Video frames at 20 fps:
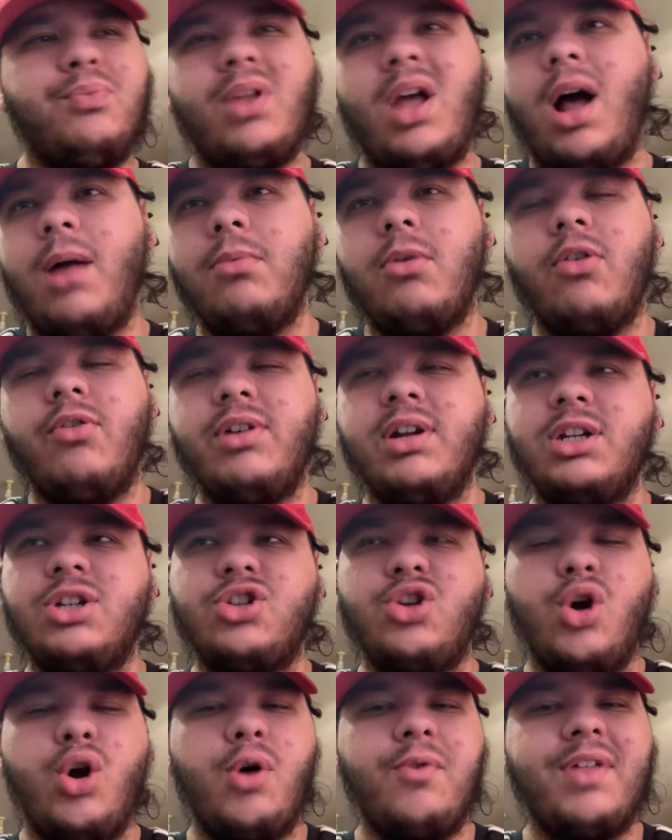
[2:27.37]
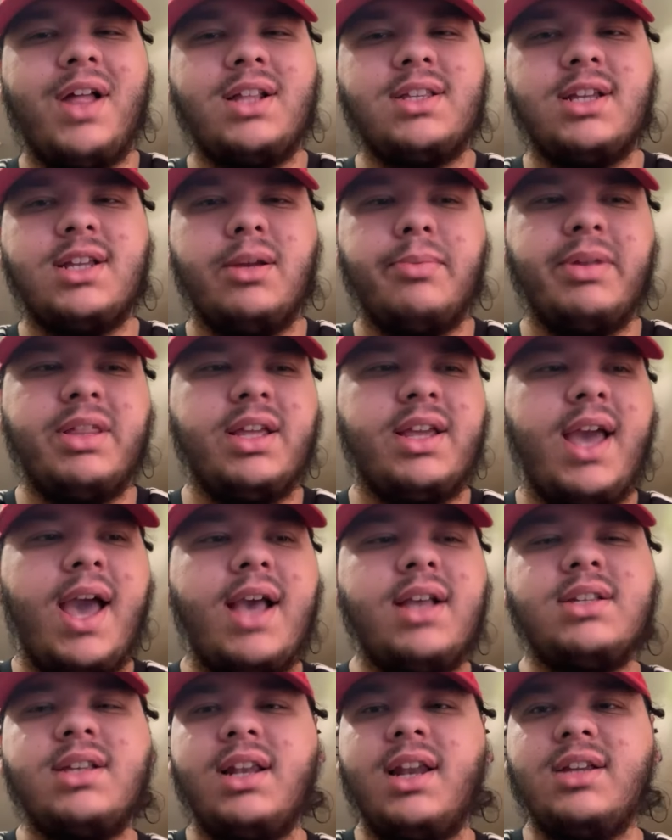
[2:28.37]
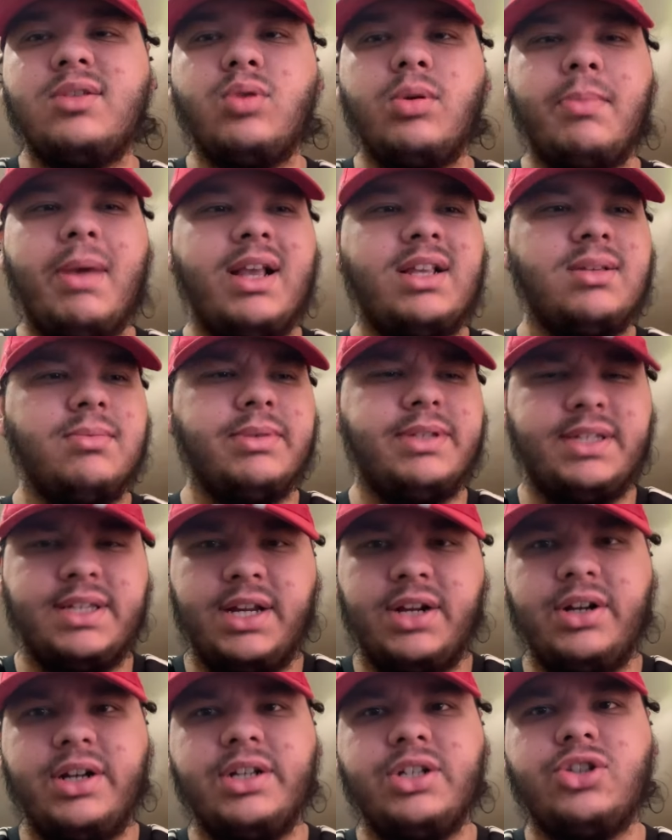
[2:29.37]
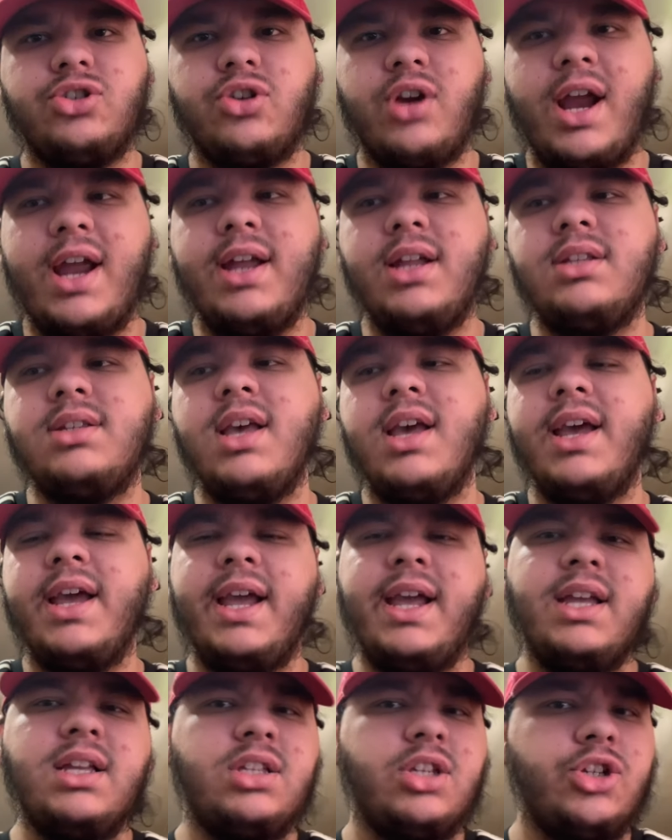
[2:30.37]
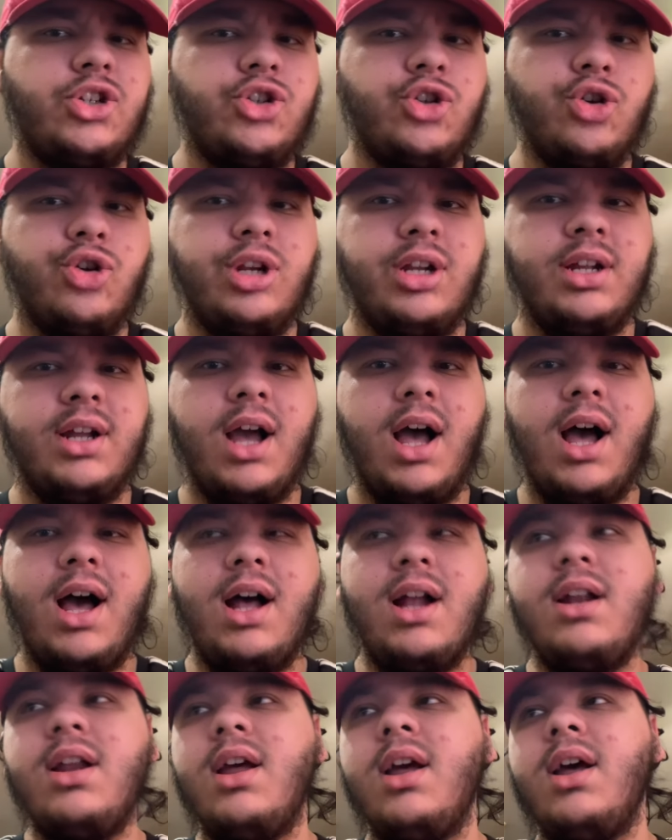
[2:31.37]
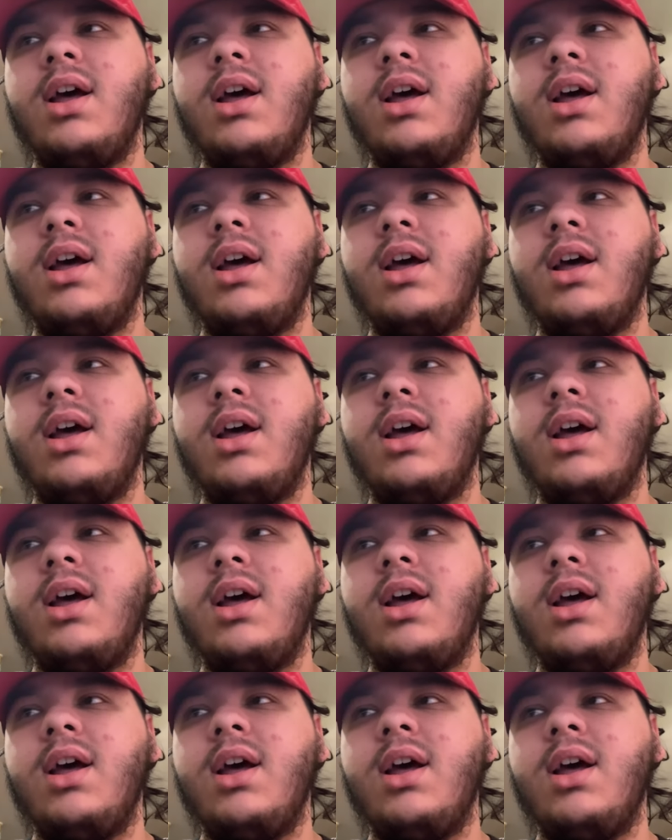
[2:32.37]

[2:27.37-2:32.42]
I'm not really sure if that's going to be the case unless we make some serious trades. He is a shooting guard.